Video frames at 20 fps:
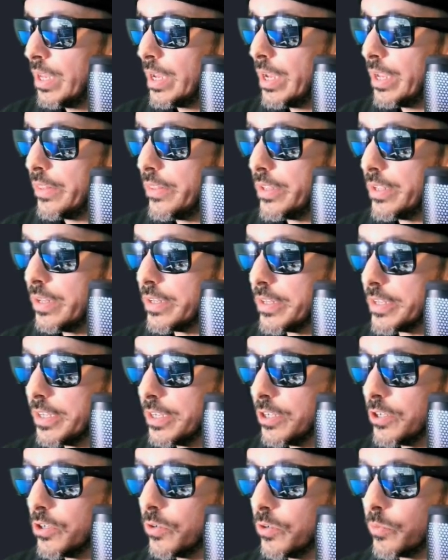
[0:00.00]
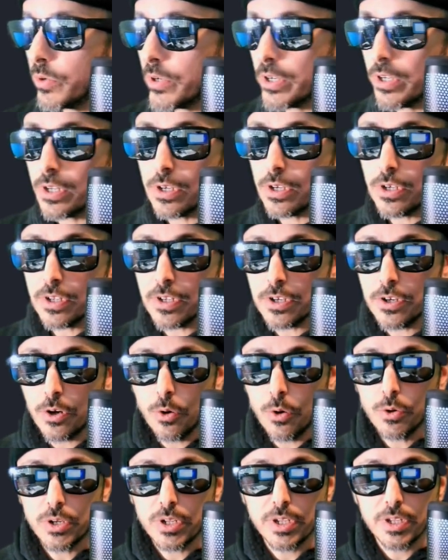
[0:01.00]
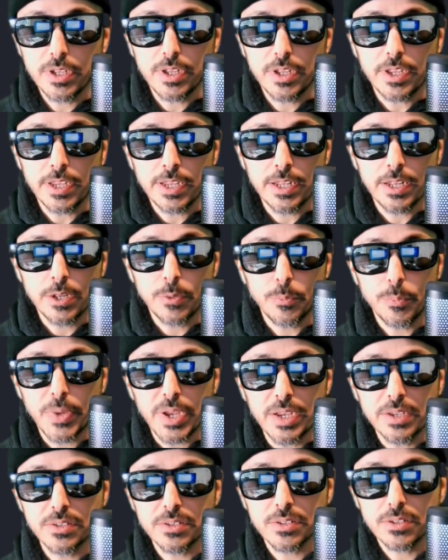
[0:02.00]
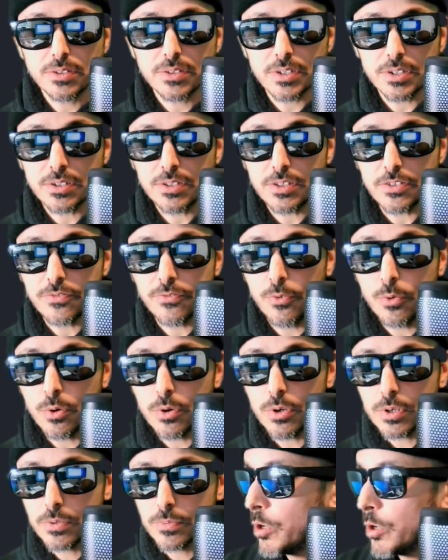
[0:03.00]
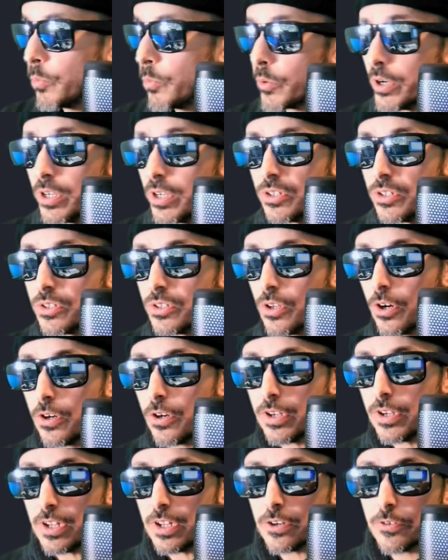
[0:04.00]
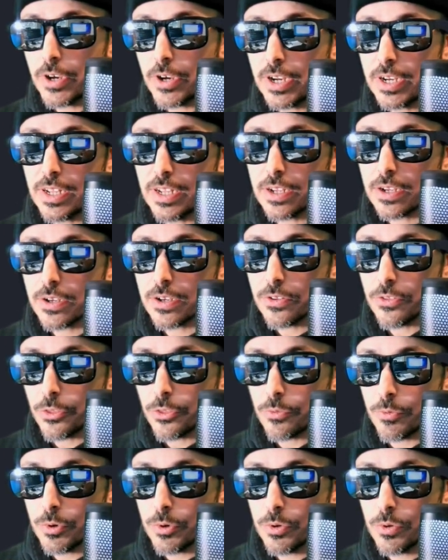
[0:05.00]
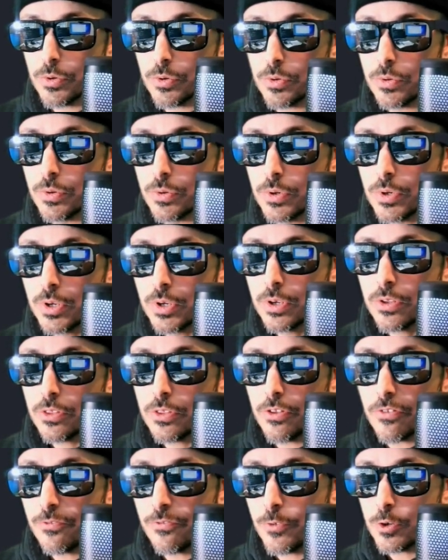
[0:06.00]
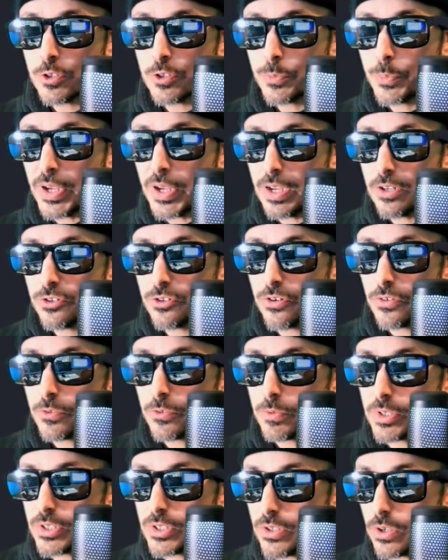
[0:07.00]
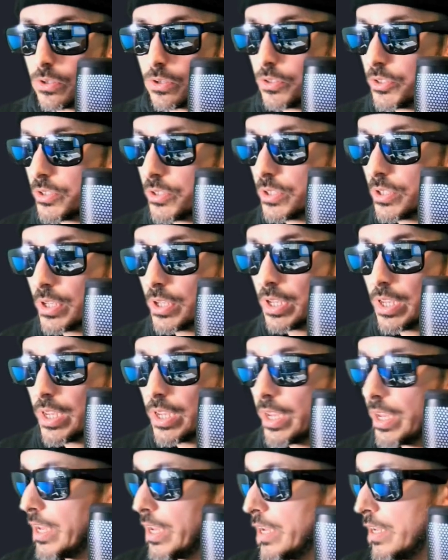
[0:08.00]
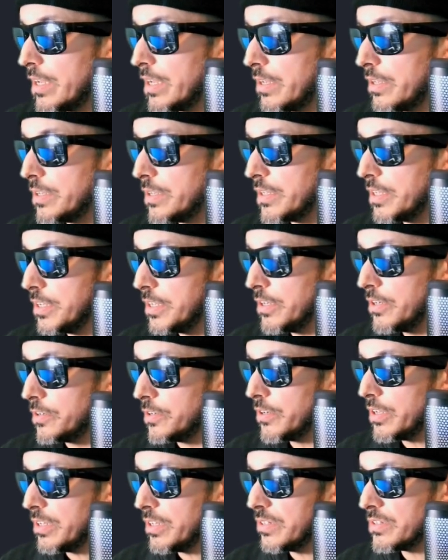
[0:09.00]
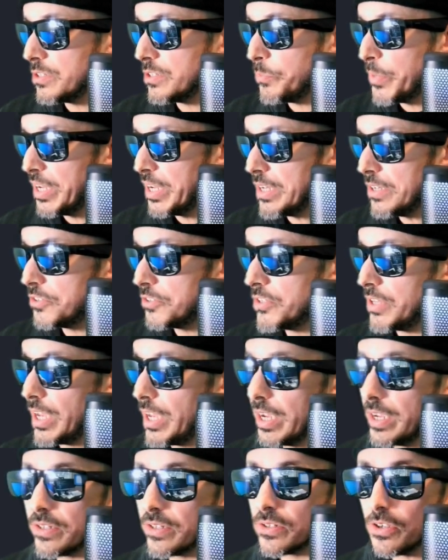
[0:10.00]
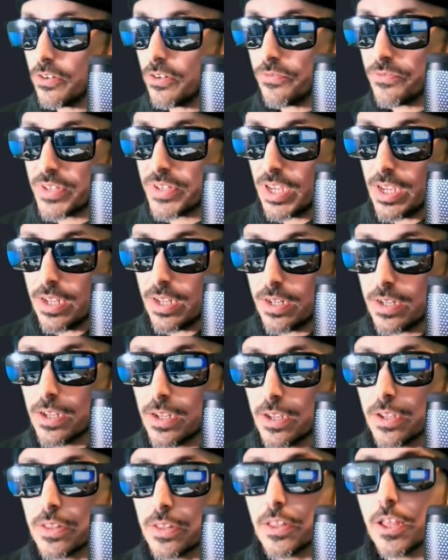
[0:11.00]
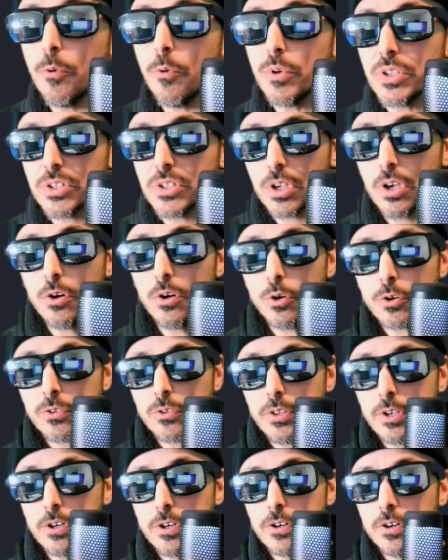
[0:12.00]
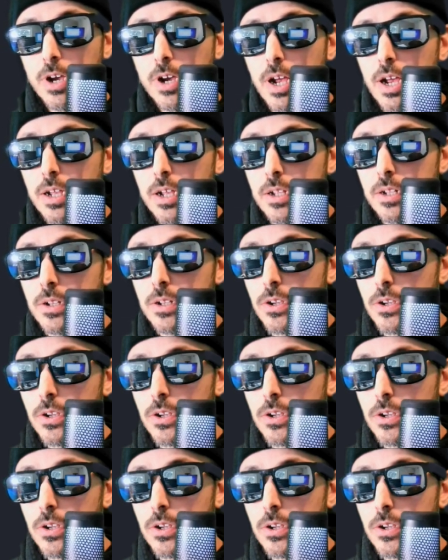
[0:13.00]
And then here we're gonna encode it in base 64. We're gonna start iterating through the first page of the results. And here is the page size of 10 that we saw earlier on